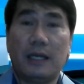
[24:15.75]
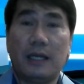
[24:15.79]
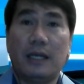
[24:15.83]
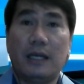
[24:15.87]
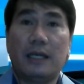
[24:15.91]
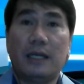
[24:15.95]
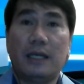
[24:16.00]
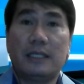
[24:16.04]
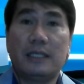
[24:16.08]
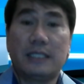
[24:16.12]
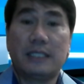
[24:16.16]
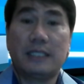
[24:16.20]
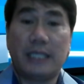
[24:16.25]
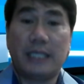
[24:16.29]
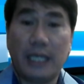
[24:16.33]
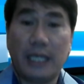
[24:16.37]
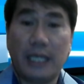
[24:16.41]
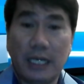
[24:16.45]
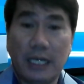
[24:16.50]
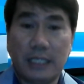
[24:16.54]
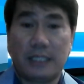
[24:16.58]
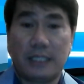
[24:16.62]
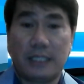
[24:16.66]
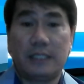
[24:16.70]

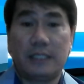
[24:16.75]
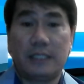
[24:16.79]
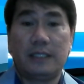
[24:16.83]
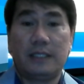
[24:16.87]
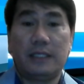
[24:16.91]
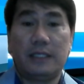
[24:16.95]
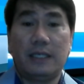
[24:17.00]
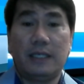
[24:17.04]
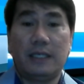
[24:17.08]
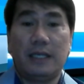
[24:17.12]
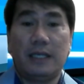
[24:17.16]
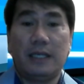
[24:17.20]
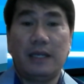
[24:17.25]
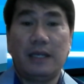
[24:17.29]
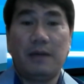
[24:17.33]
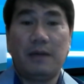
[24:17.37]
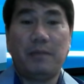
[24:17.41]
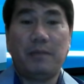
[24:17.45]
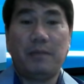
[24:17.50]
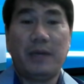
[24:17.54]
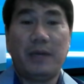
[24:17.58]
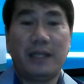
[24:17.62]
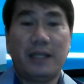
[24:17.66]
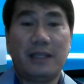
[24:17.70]
skills.
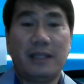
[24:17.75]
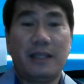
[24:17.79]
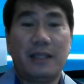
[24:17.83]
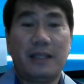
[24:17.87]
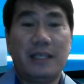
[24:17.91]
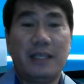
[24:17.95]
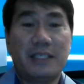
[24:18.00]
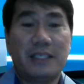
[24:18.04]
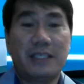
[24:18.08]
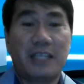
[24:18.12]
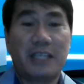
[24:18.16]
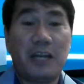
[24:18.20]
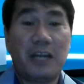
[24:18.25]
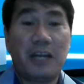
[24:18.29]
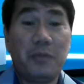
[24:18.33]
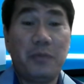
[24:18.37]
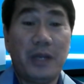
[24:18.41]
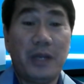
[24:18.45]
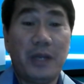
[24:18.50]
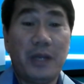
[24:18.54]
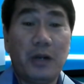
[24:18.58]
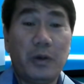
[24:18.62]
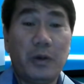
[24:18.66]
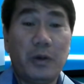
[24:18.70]
But this can
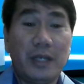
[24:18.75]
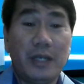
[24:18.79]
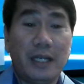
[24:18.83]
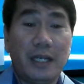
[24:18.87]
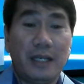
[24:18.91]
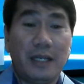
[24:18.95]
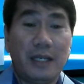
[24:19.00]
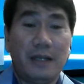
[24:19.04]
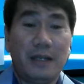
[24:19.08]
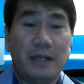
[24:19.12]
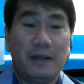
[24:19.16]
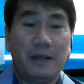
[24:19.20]
be loaded.